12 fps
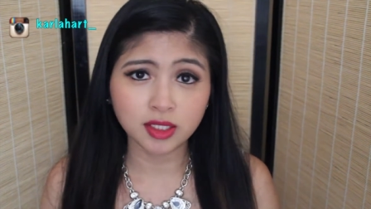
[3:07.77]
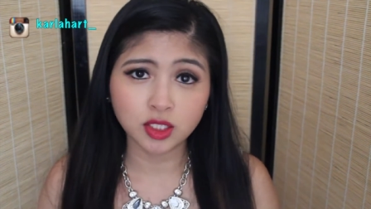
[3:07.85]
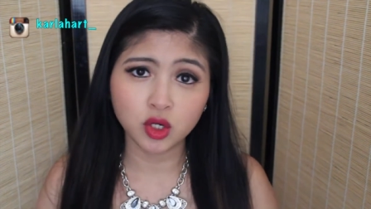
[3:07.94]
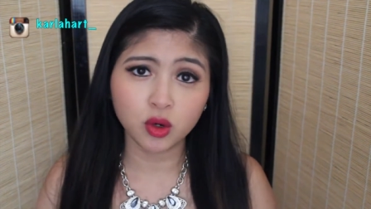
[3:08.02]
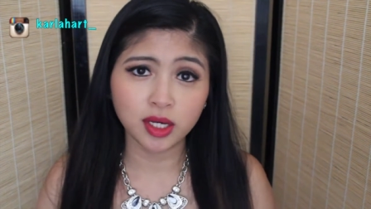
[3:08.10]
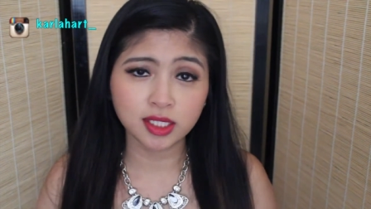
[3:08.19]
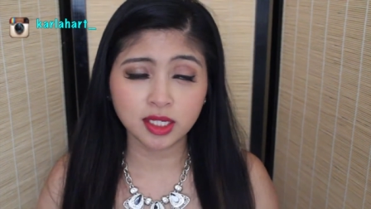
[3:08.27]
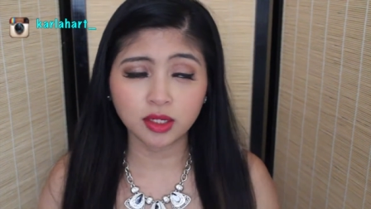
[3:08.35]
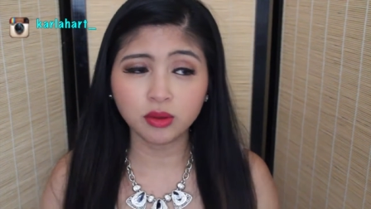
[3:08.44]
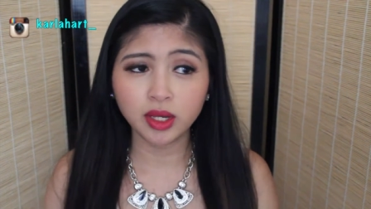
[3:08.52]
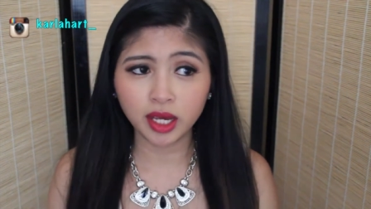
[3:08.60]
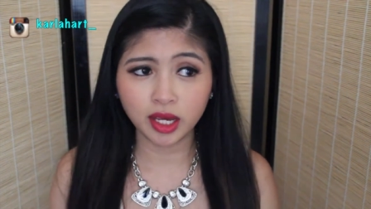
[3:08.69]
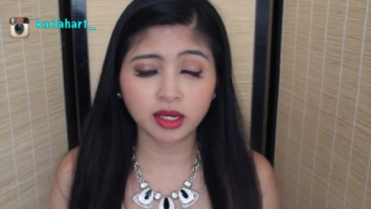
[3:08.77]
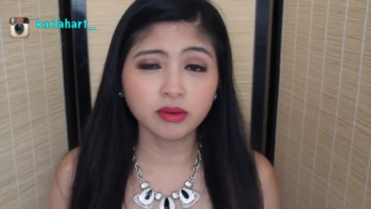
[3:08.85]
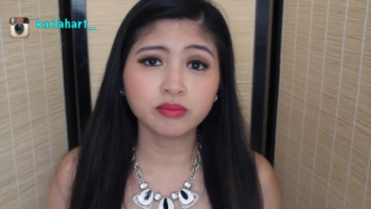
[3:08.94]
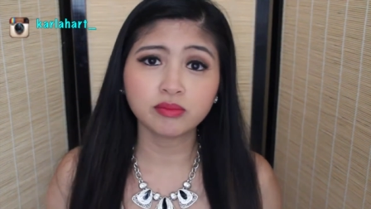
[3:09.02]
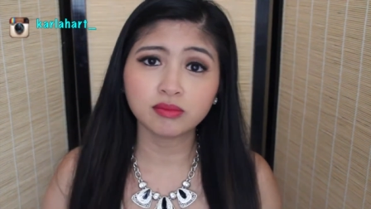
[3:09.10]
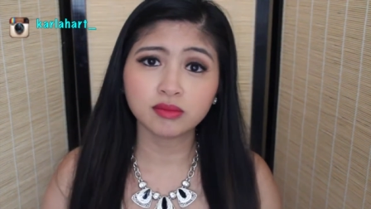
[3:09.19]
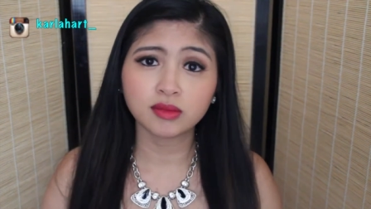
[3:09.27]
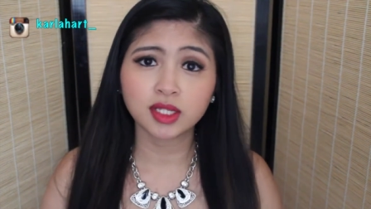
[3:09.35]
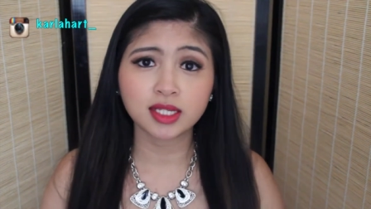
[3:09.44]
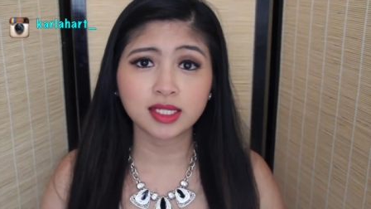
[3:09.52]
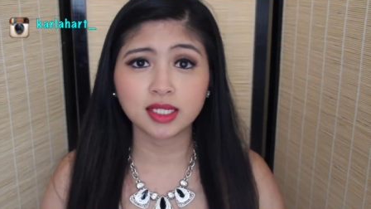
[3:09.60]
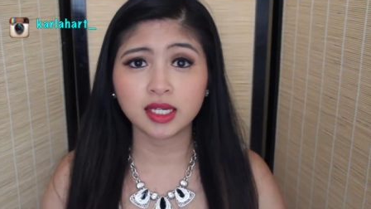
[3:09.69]
So I said, okay,
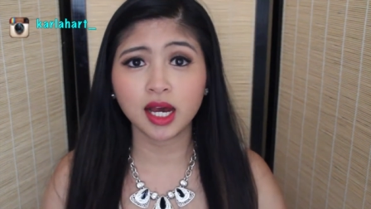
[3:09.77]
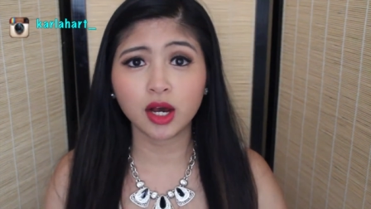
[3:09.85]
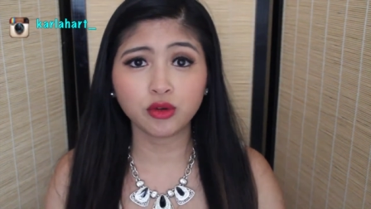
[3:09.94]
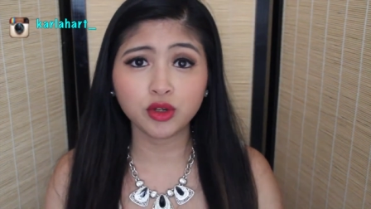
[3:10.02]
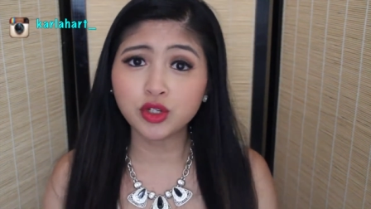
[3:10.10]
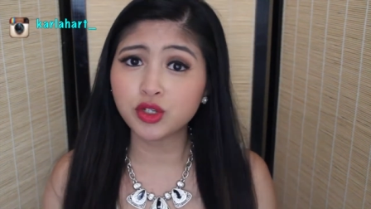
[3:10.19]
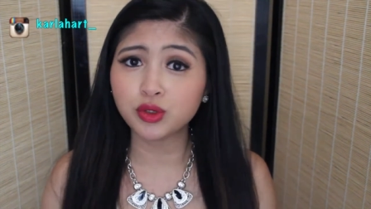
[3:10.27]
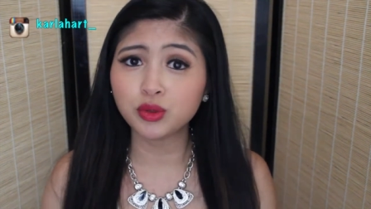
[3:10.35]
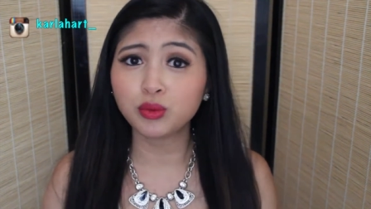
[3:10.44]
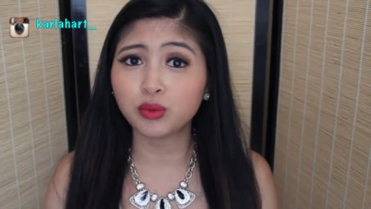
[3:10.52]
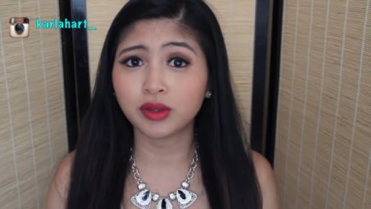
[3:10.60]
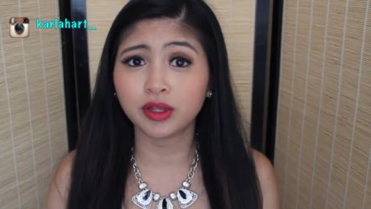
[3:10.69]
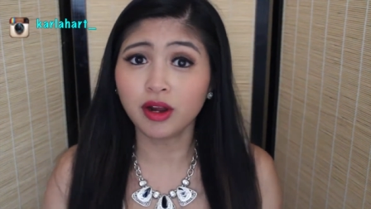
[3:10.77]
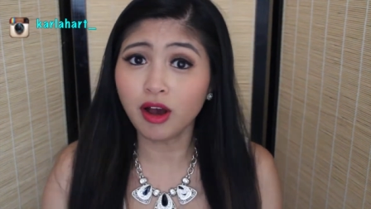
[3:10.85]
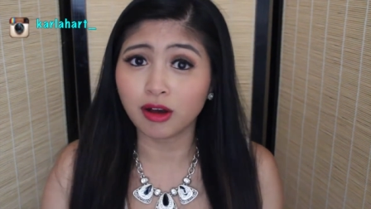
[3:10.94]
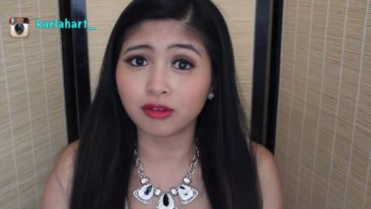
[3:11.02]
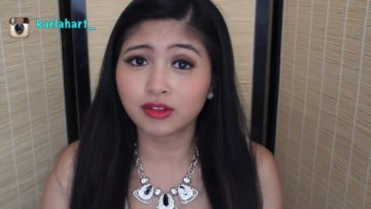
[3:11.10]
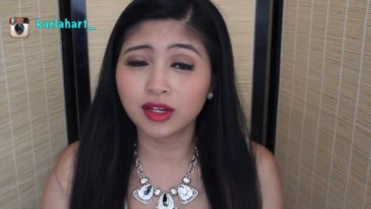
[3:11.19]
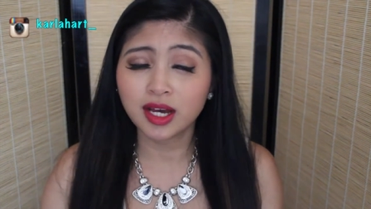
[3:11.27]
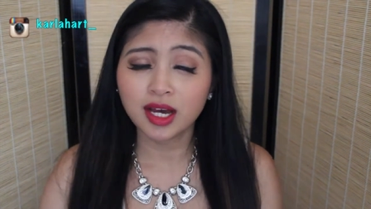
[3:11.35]
let's see how you do with it off.